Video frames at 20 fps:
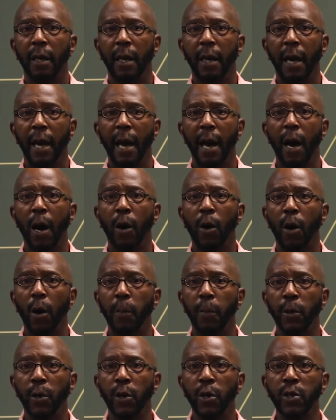a
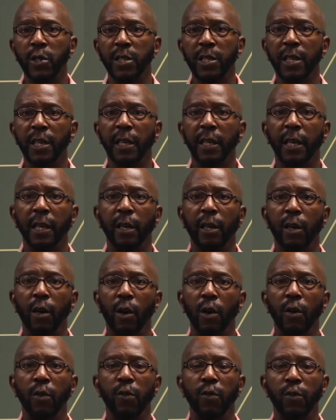person can
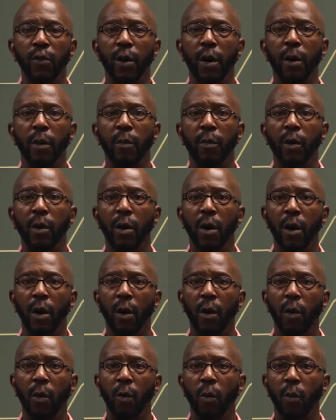go from
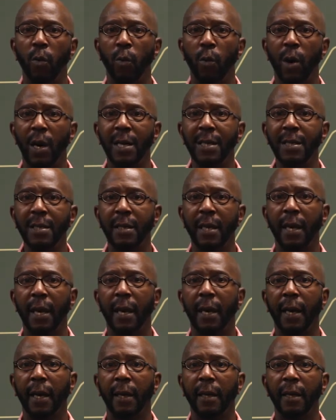one
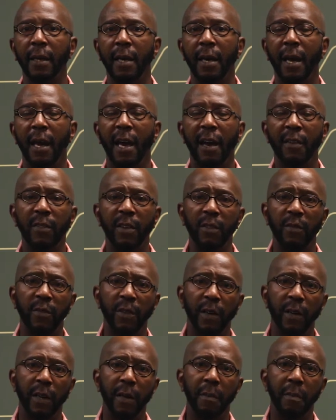day having
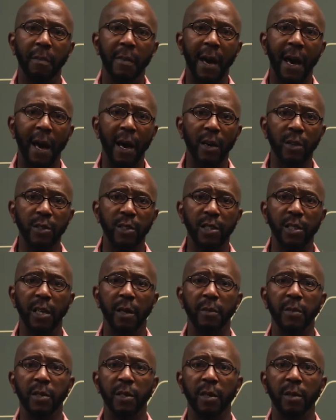very mild
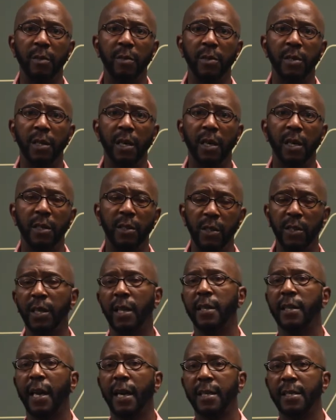symptoms to the
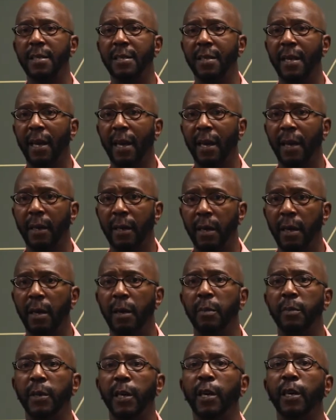next day
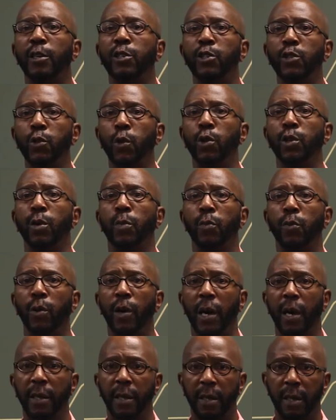being short of
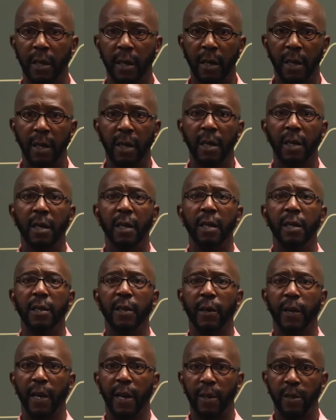breath.
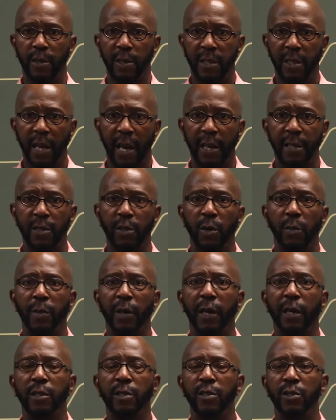Their air sacs are
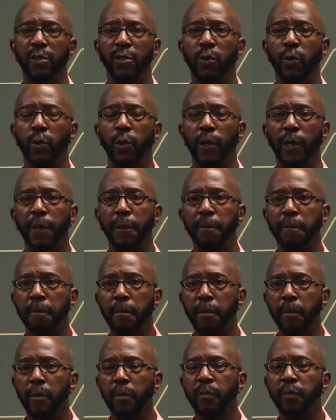being destroyed.
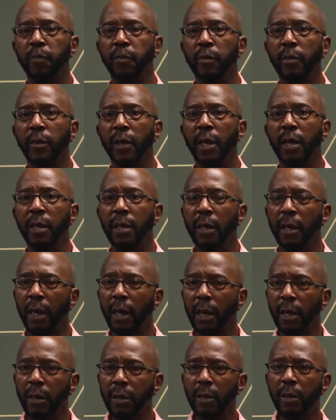The
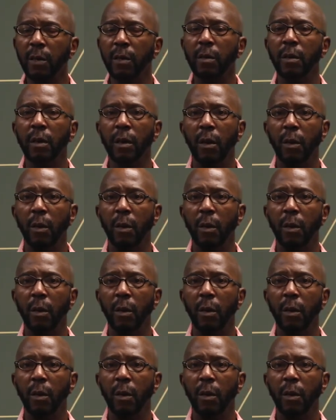other